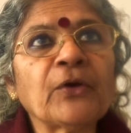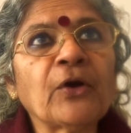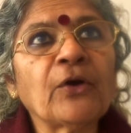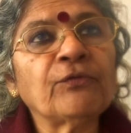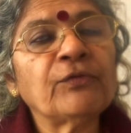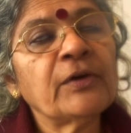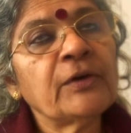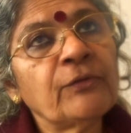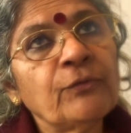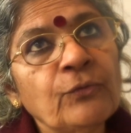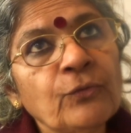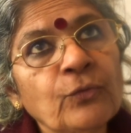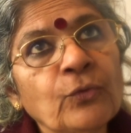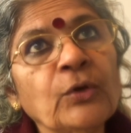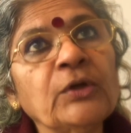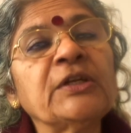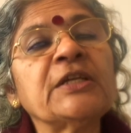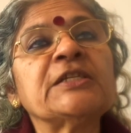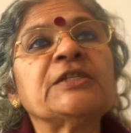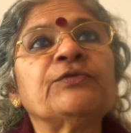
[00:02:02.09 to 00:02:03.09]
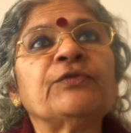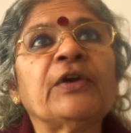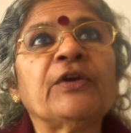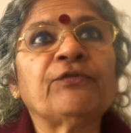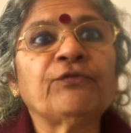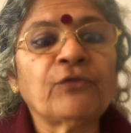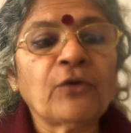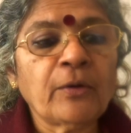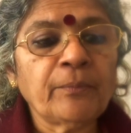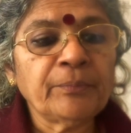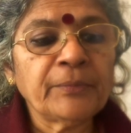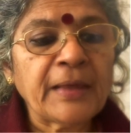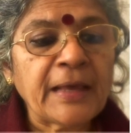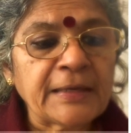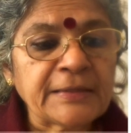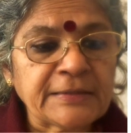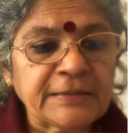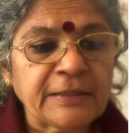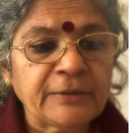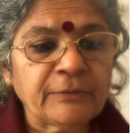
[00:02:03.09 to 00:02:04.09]
of a voltage waveform
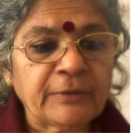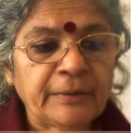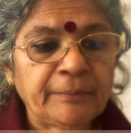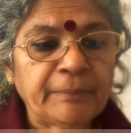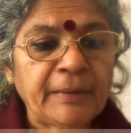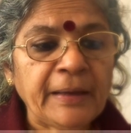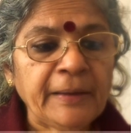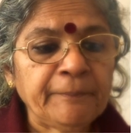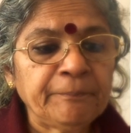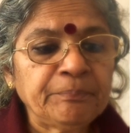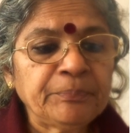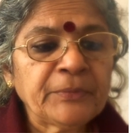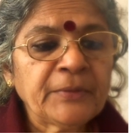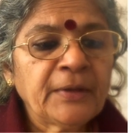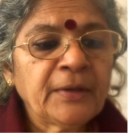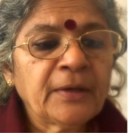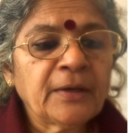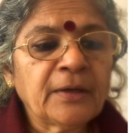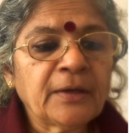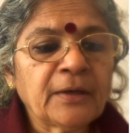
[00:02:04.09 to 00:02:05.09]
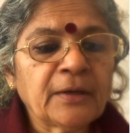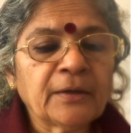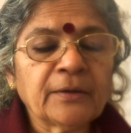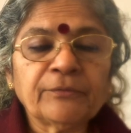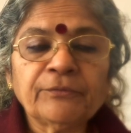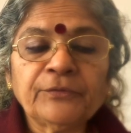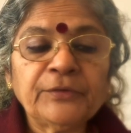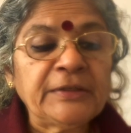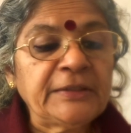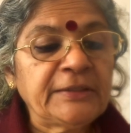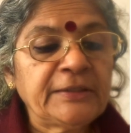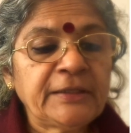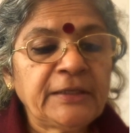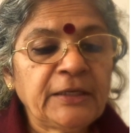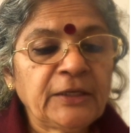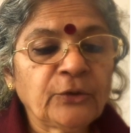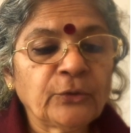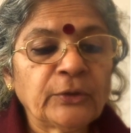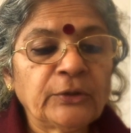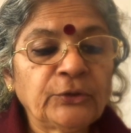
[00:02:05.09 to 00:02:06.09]
as given by Vt
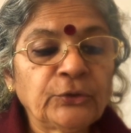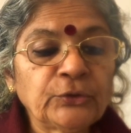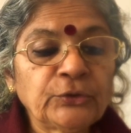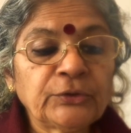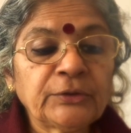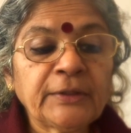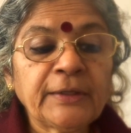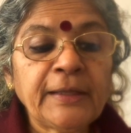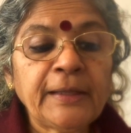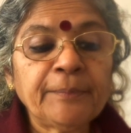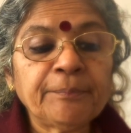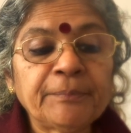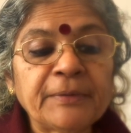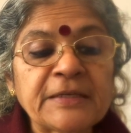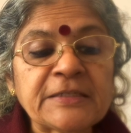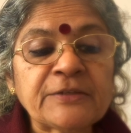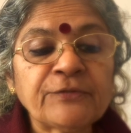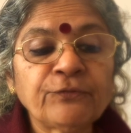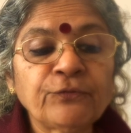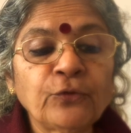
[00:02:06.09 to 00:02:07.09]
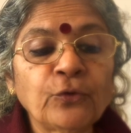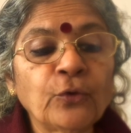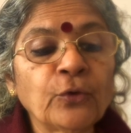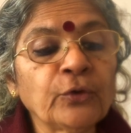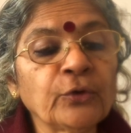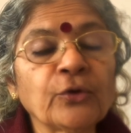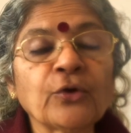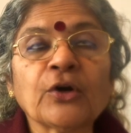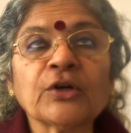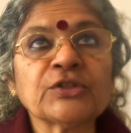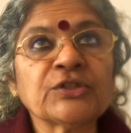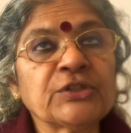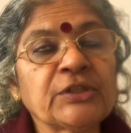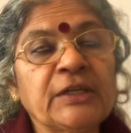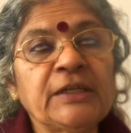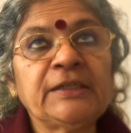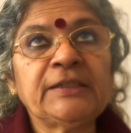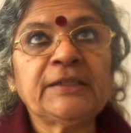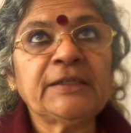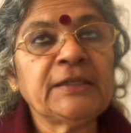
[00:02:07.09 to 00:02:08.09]
equal to 3 plus 4 cos
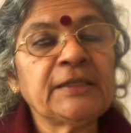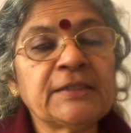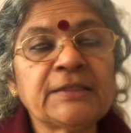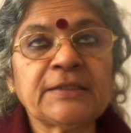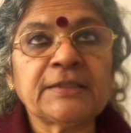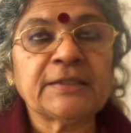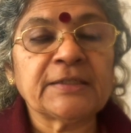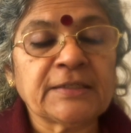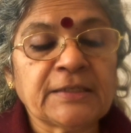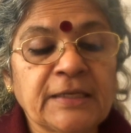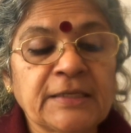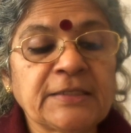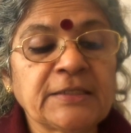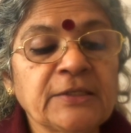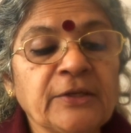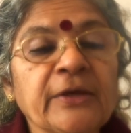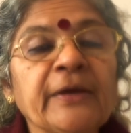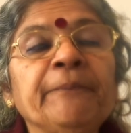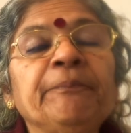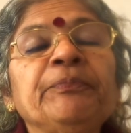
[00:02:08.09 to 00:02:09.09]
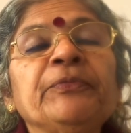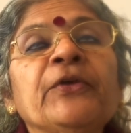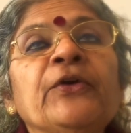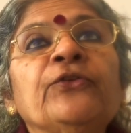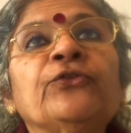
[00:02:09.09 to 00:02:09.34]
3t is discussed. Okay?